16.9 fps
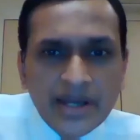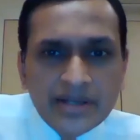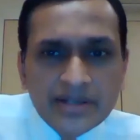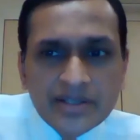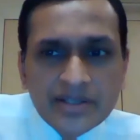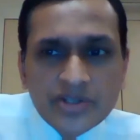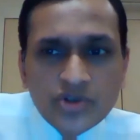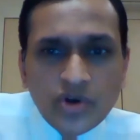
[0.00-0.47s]

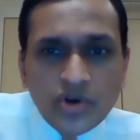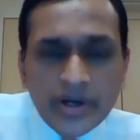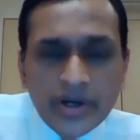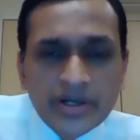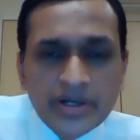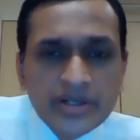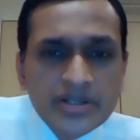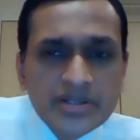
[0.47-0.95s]

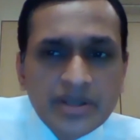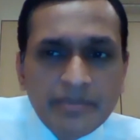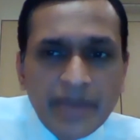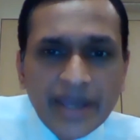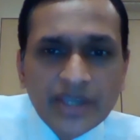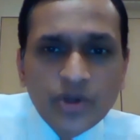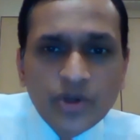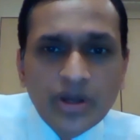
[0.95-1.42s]
destroyed, it is the
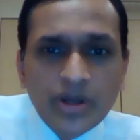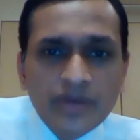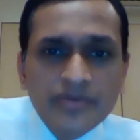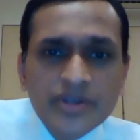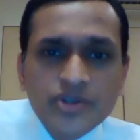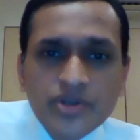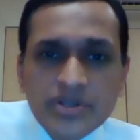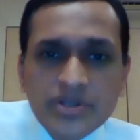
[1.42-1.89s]
macula,
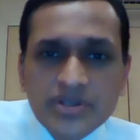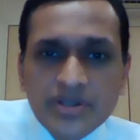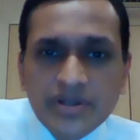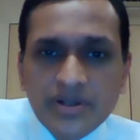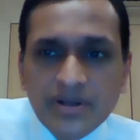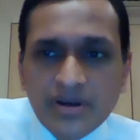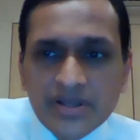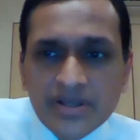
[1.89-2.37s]
which is
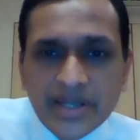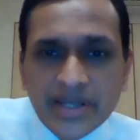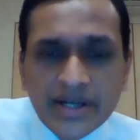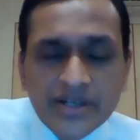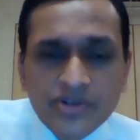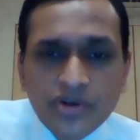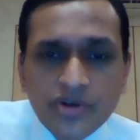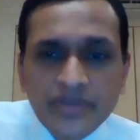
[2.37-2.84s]
the
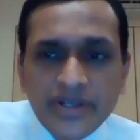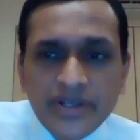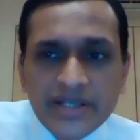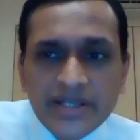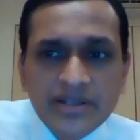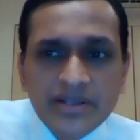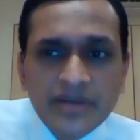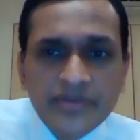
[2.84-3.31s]
center of the
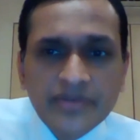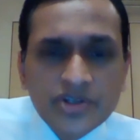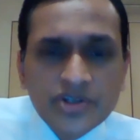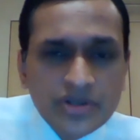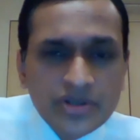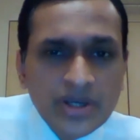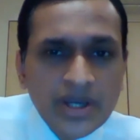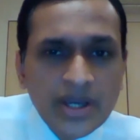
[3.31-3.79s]
retina,
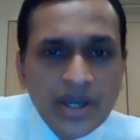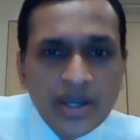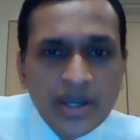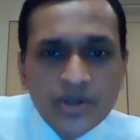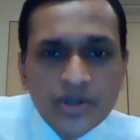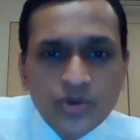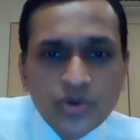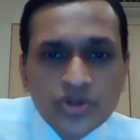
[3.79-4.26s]
which
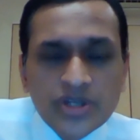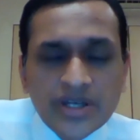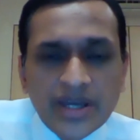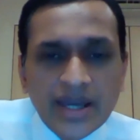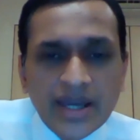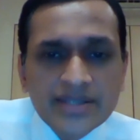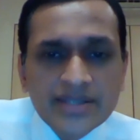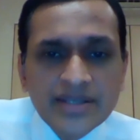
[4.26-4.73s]
usually
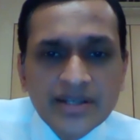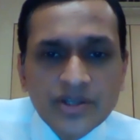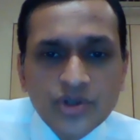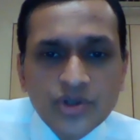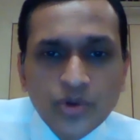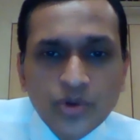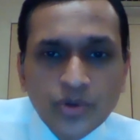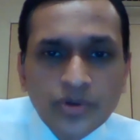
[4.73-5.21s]
has an
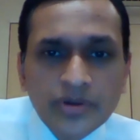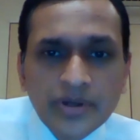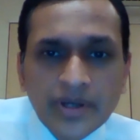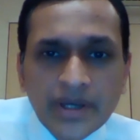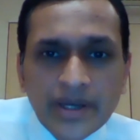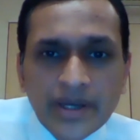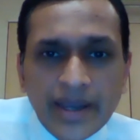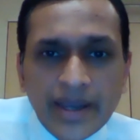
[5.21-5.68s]
issue
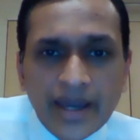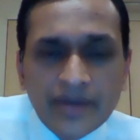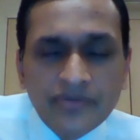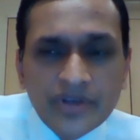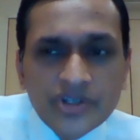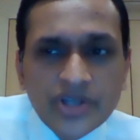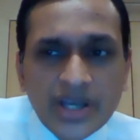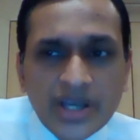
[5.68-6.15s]

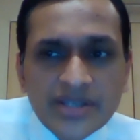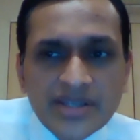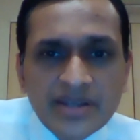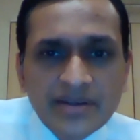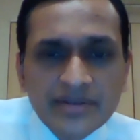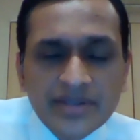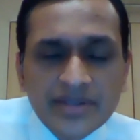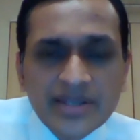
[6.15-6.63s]
and which has
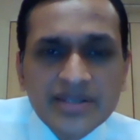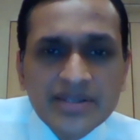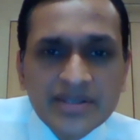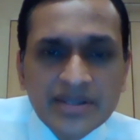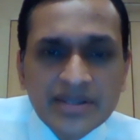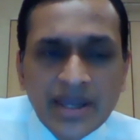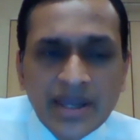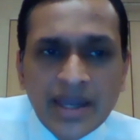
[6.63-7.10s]

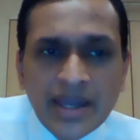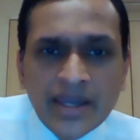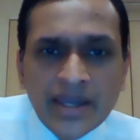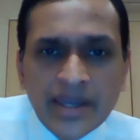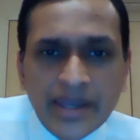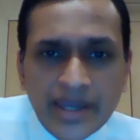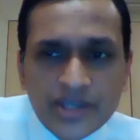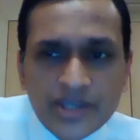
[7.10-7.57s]
this
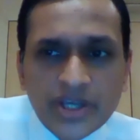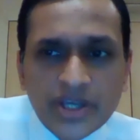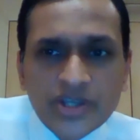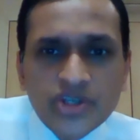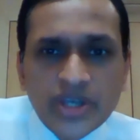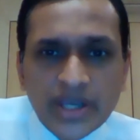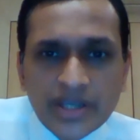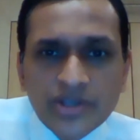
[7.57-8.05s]
aging
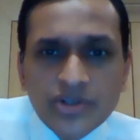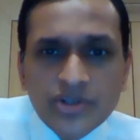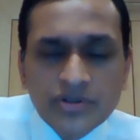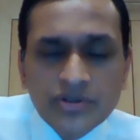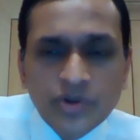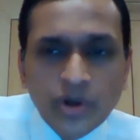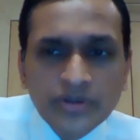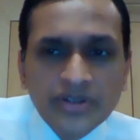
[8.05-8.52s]

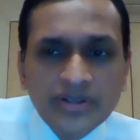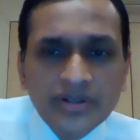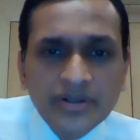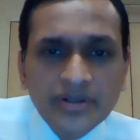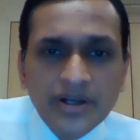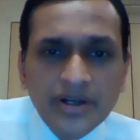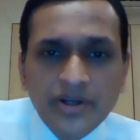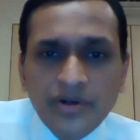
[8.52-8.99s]
change, not
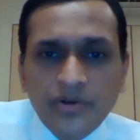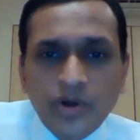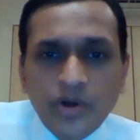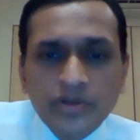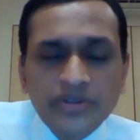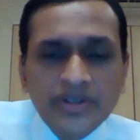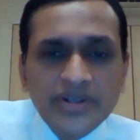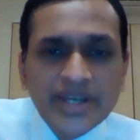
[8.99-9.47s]

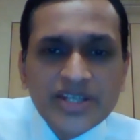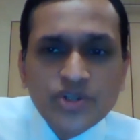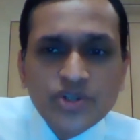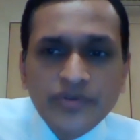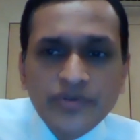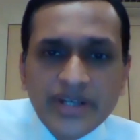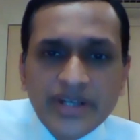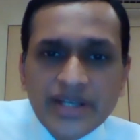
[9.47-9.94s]
the
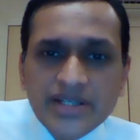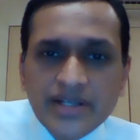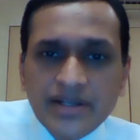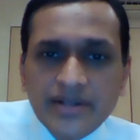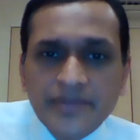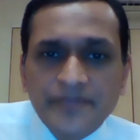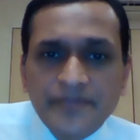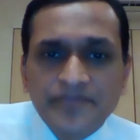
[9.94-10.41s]
rest of the
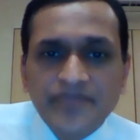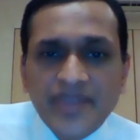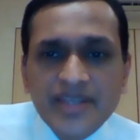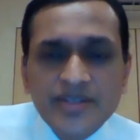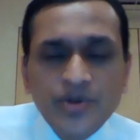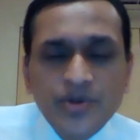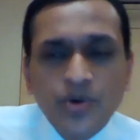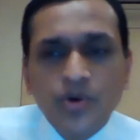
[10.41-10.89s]
retina.
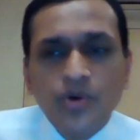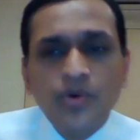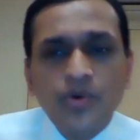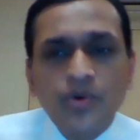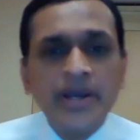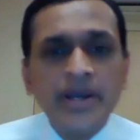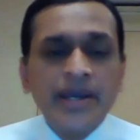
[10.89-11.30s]
So